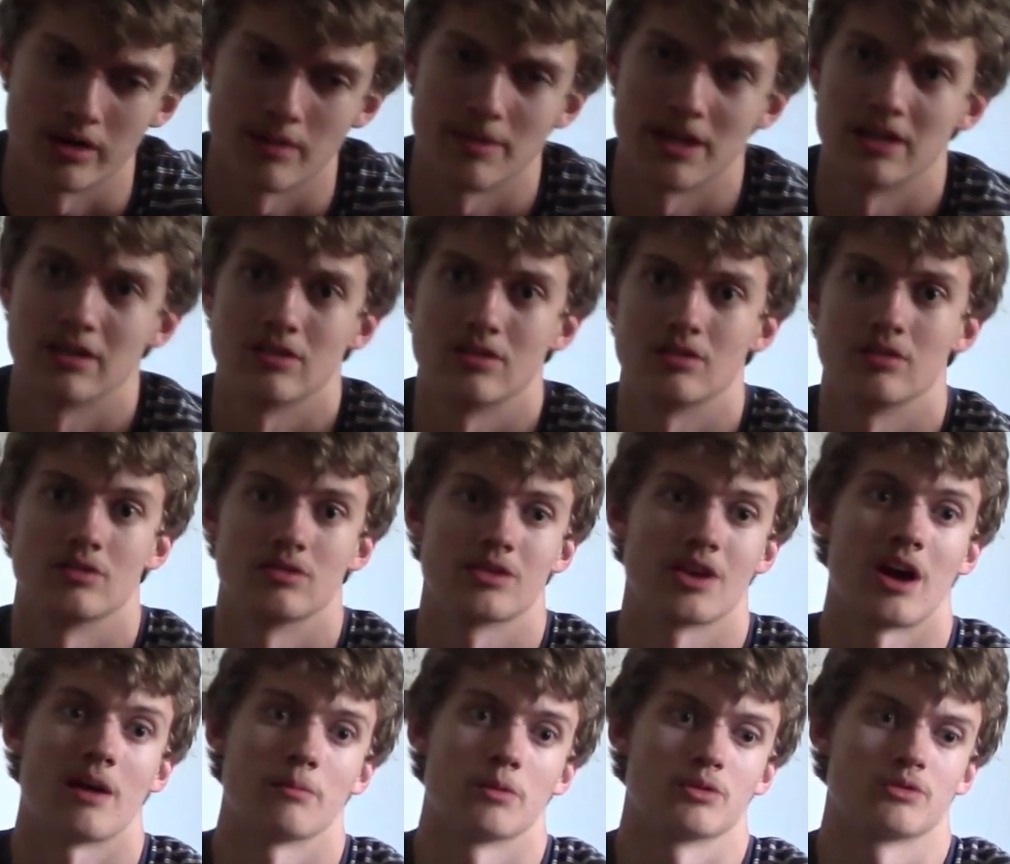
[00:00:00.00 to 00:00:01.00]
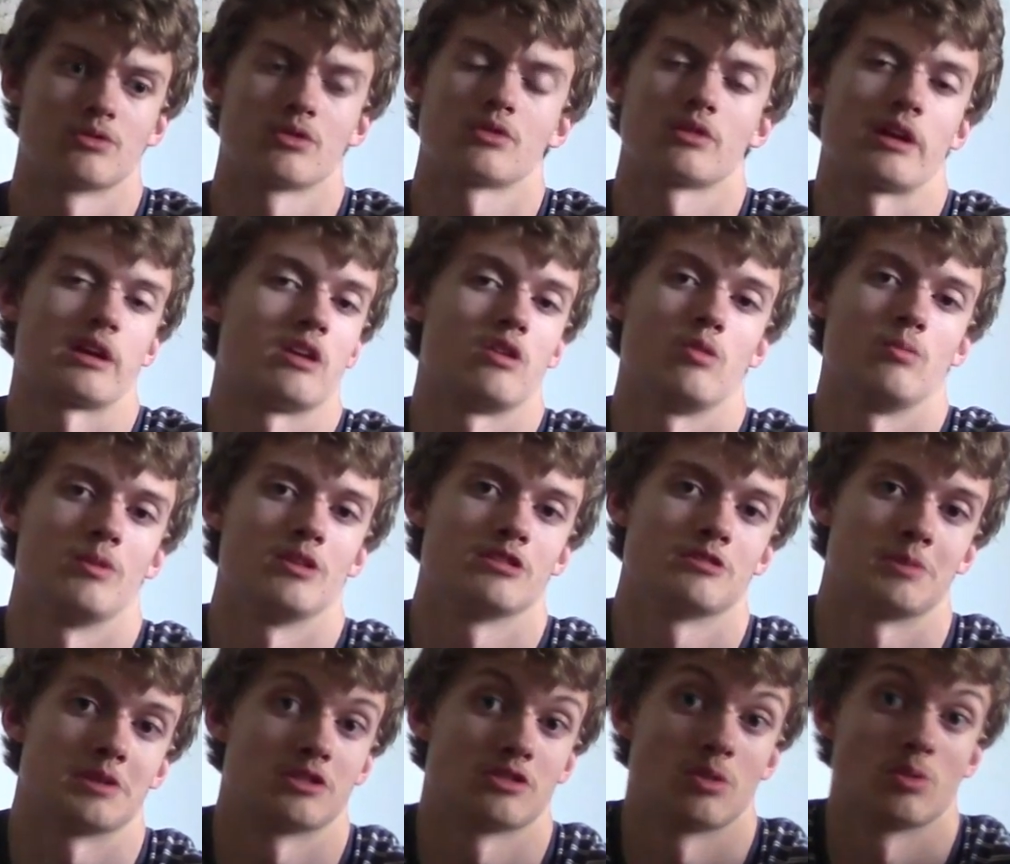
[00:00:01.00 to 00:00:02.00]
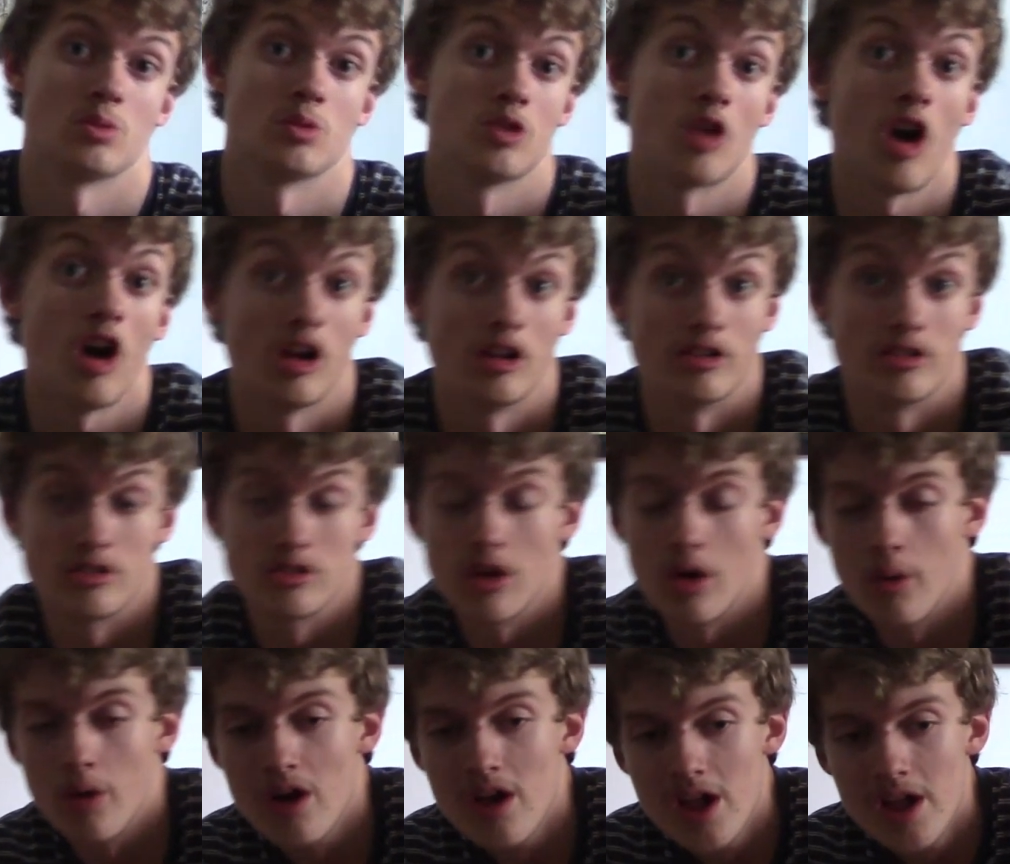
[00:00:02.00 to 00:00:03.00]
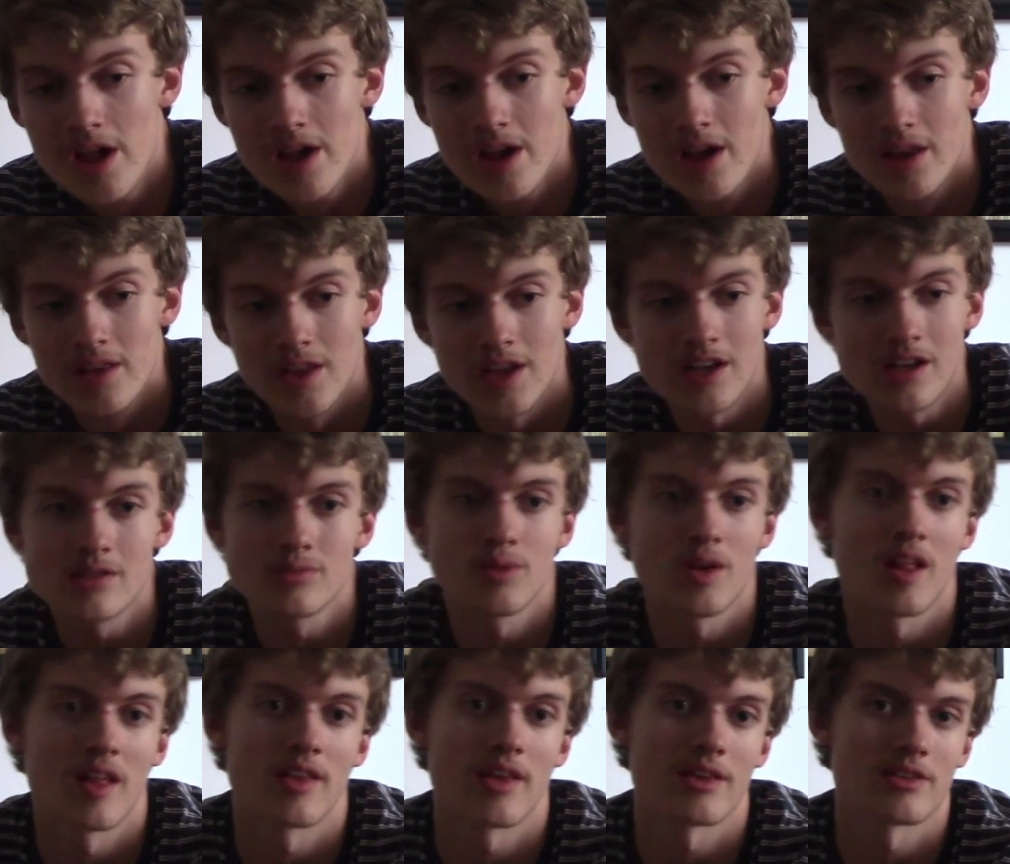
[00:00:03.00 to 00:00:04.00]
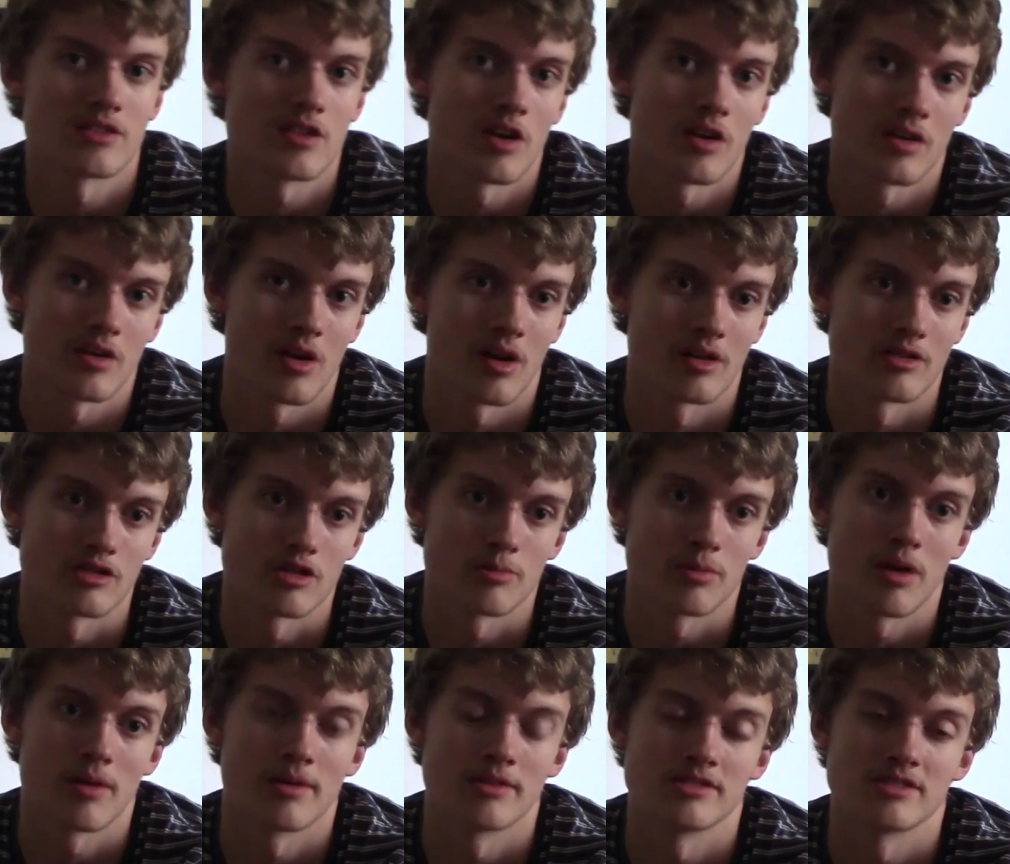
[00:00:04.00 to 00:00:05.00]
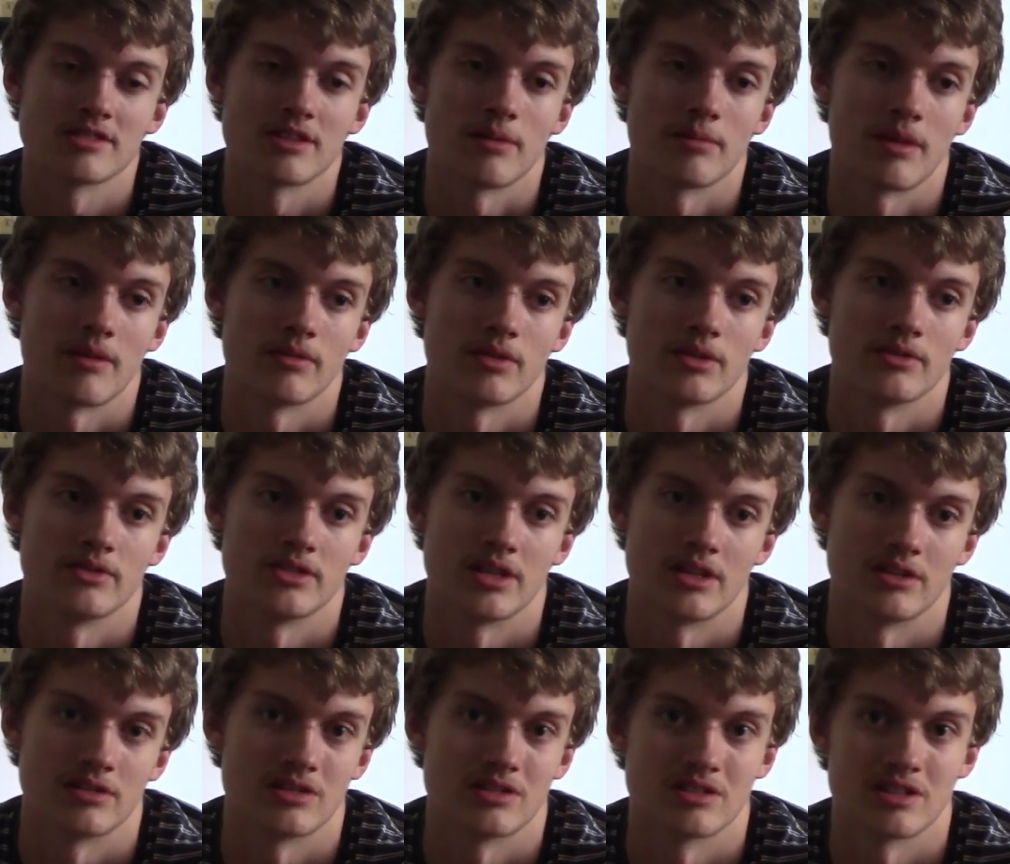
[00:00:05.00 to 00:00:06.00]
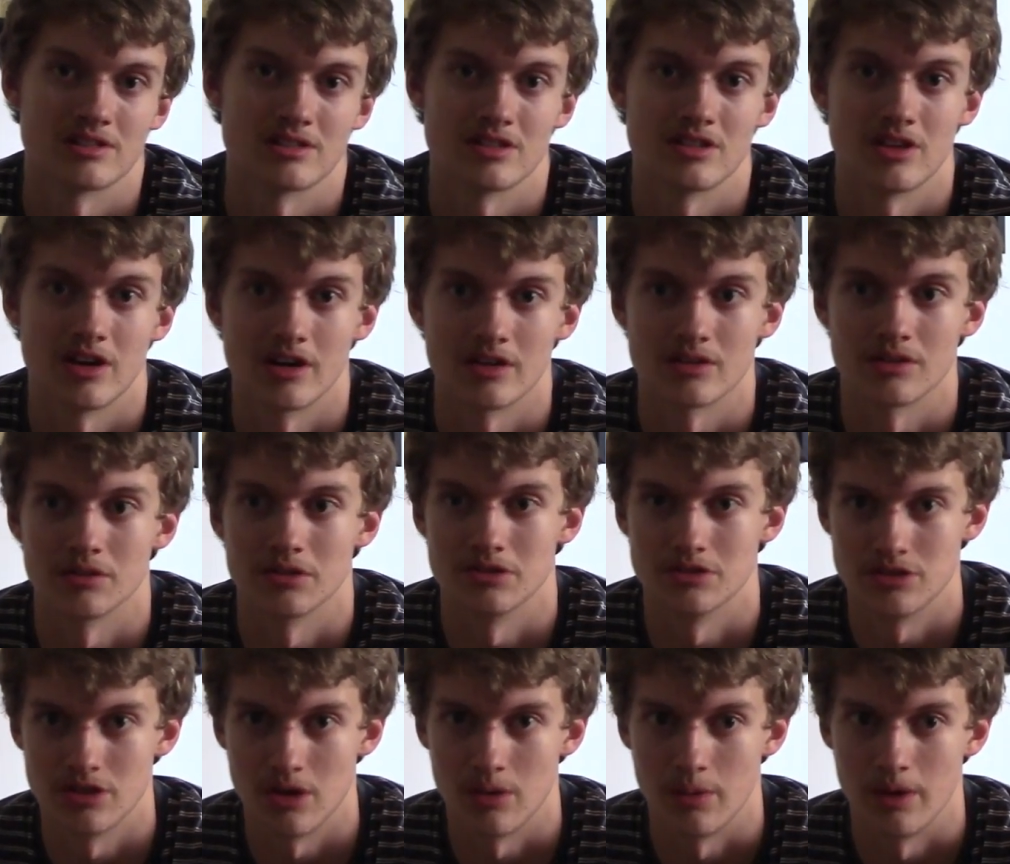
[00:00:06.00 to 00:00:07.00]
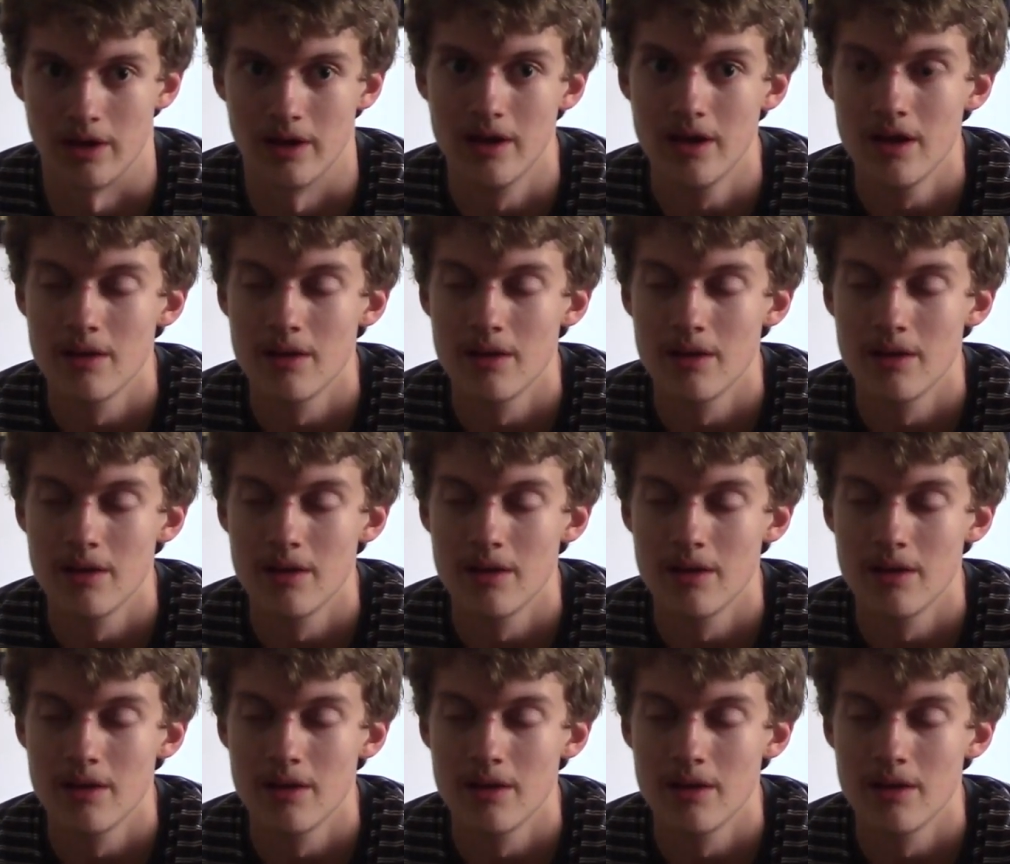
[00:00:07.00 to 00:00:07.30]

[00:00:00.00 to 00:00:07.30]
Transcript: I mean, Time Lords look like humans, but so do Gons. So they just realize that's not a Gon, so it probably has the same level of intelligence as the Doctor and Zoe.